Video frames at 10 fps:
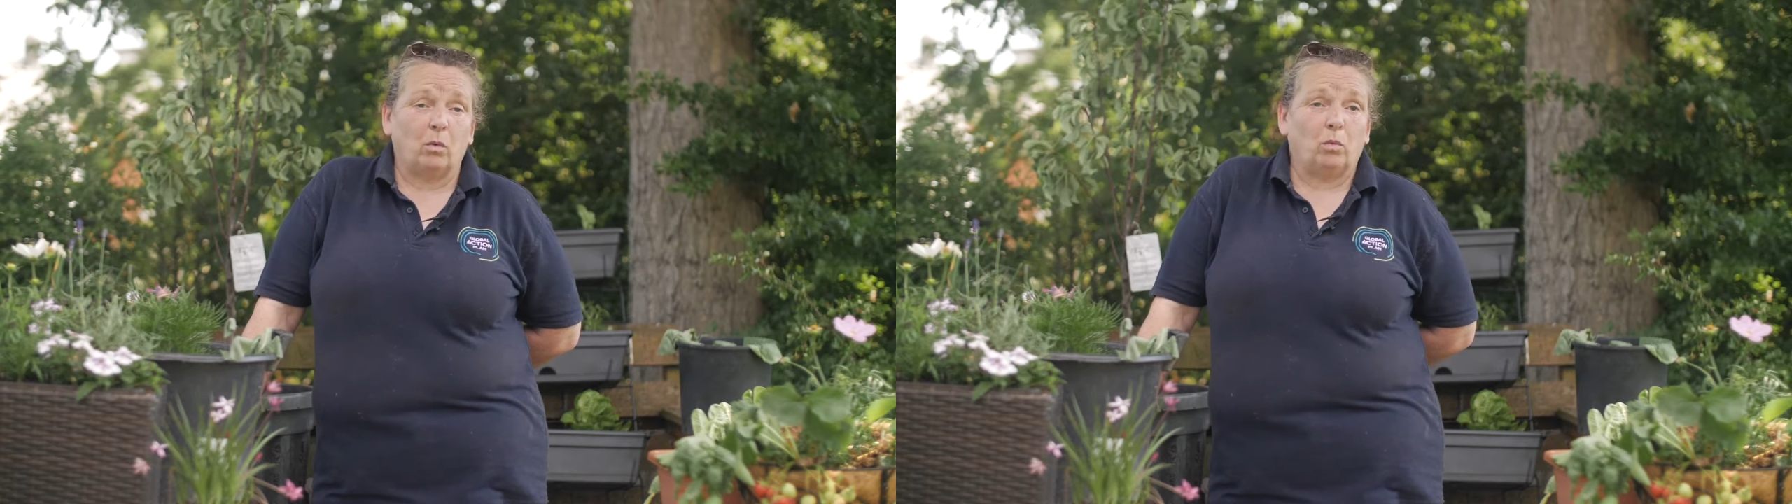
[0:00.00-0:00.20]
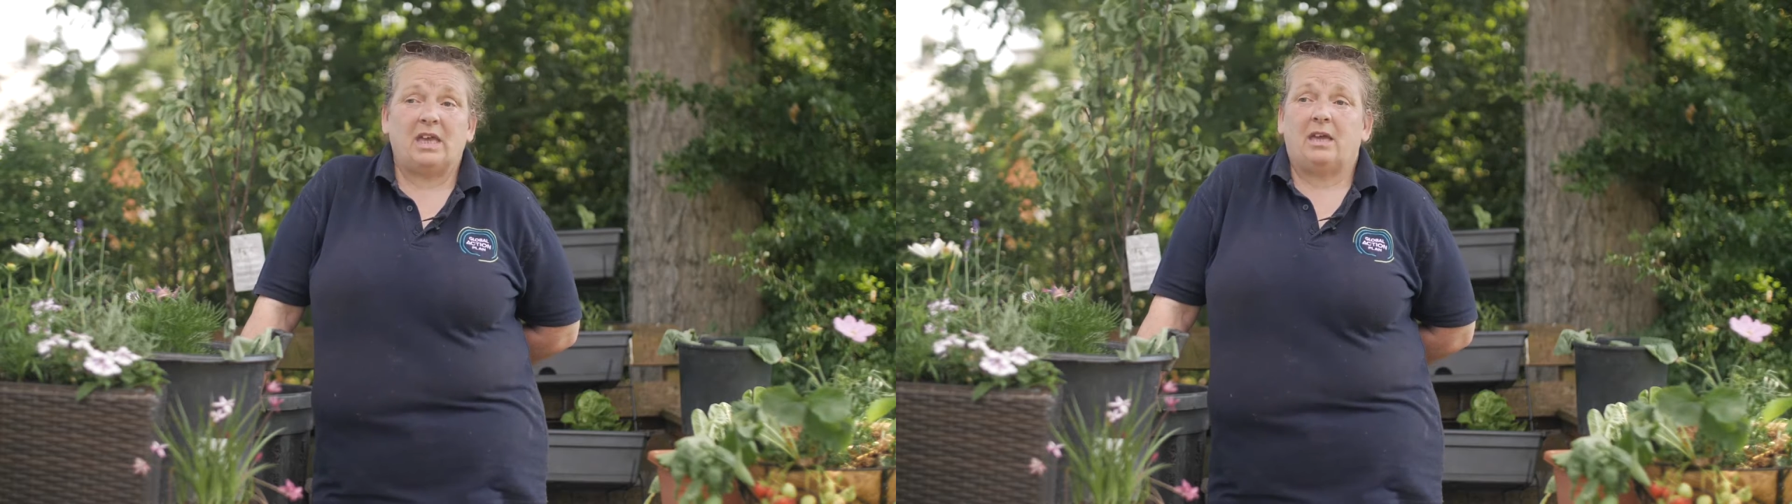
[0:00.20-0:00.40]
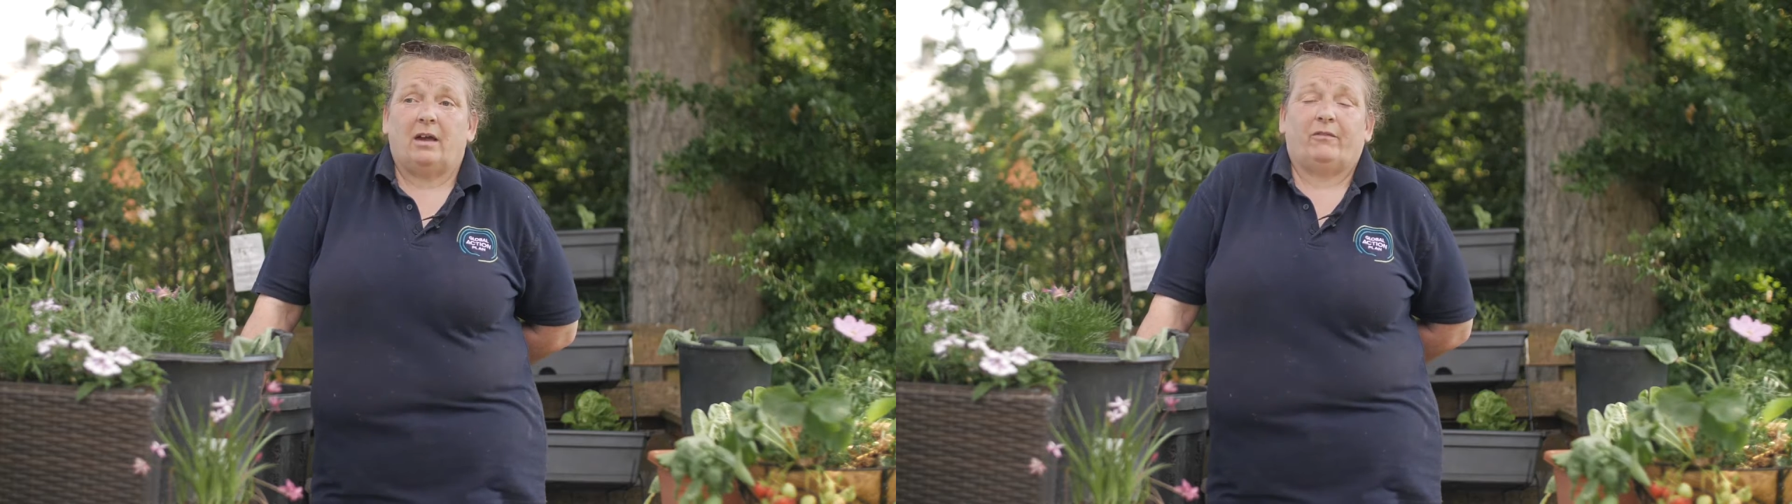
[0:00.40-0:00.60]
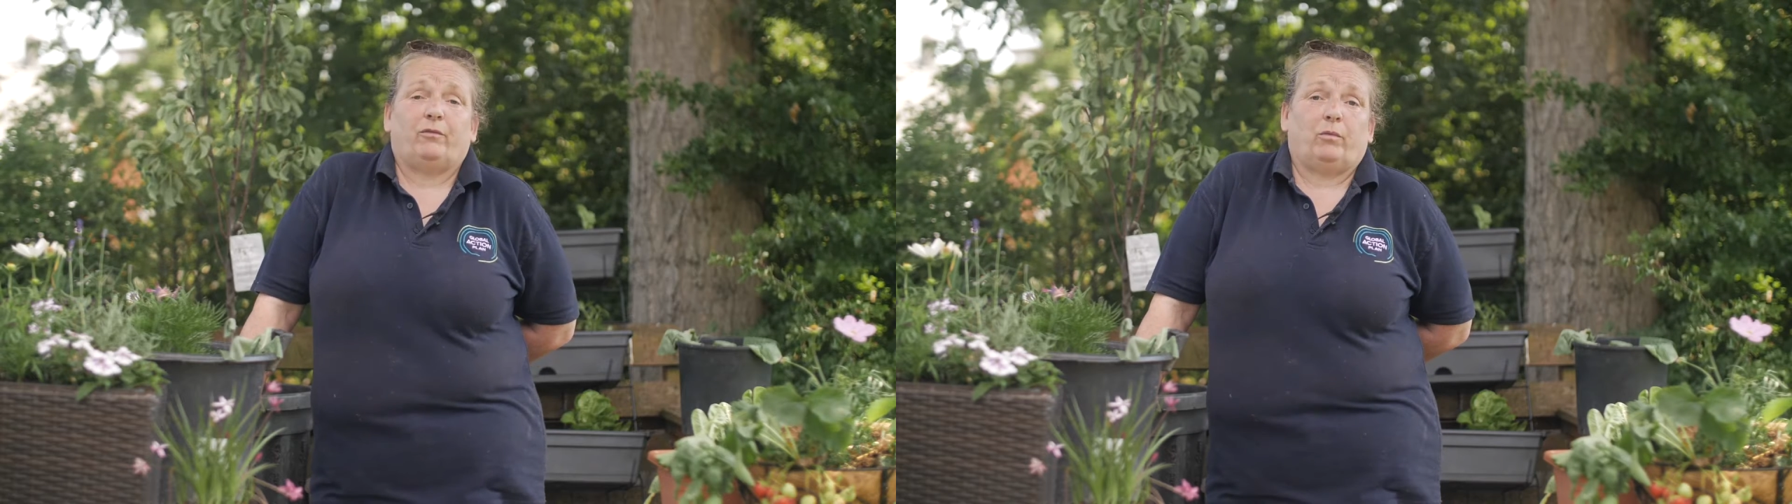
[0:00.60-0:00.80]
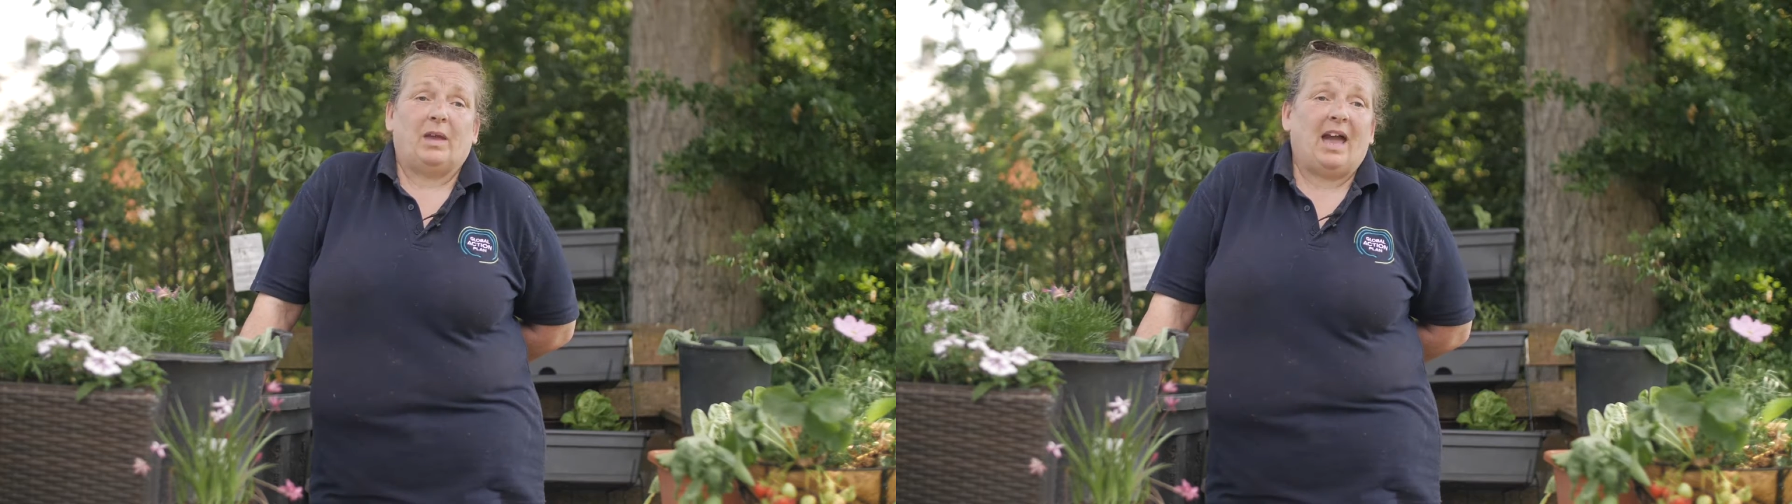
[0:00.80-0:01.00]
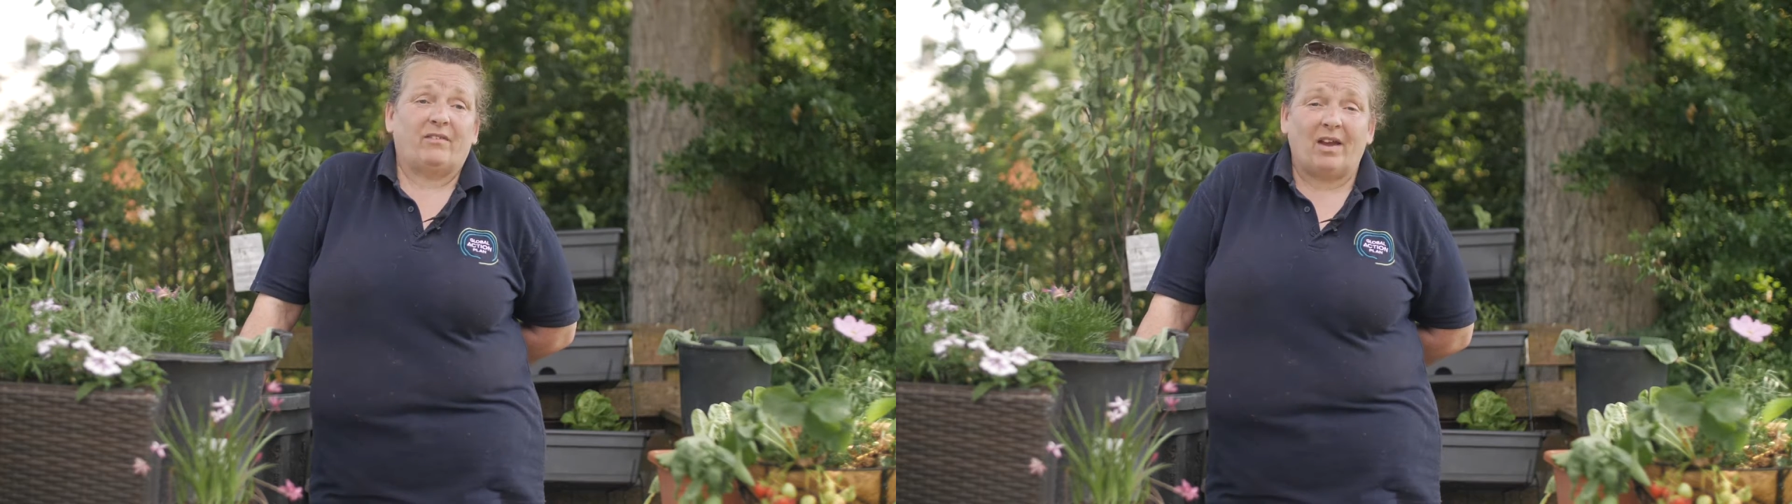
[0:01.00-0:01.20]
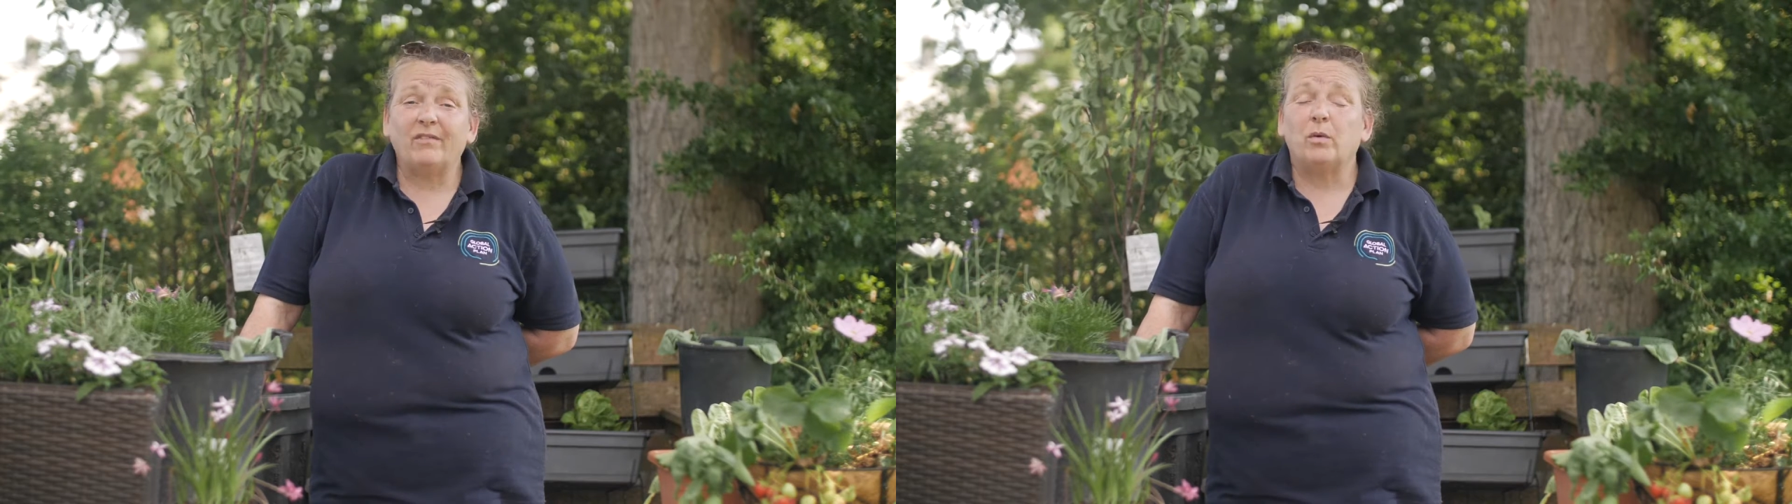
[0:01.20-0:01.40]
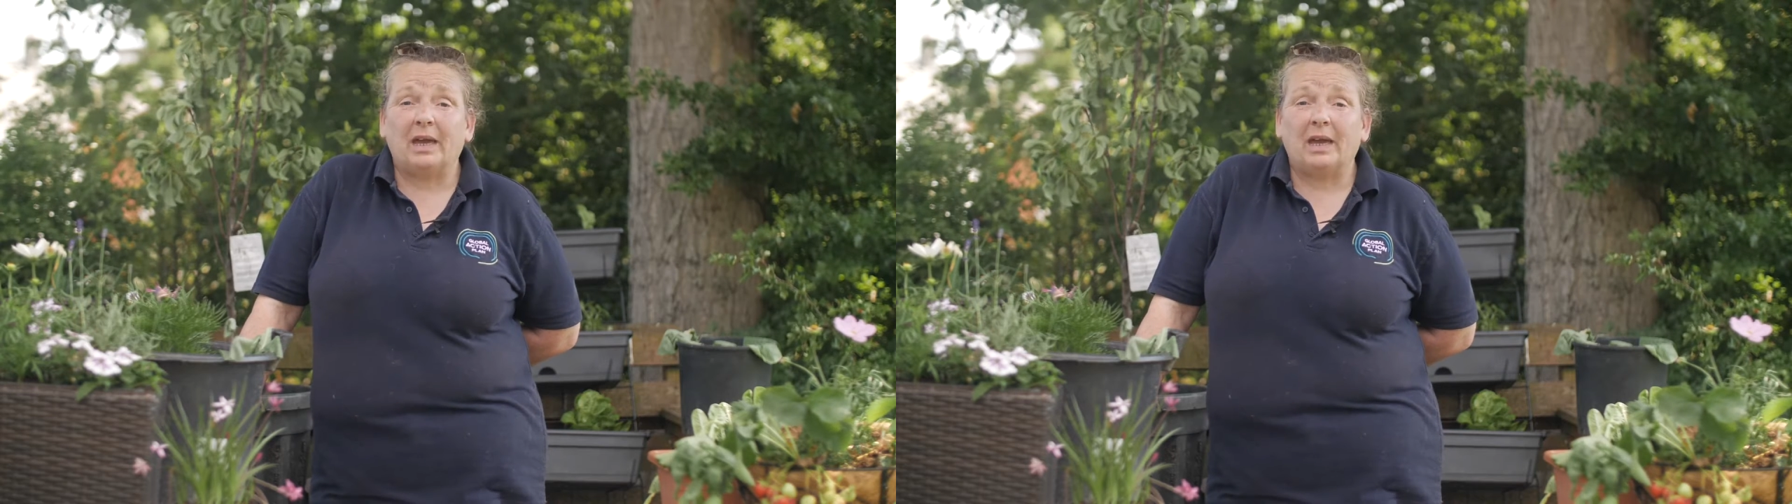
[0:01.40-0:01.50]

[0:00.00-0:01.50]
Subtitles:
Now we have every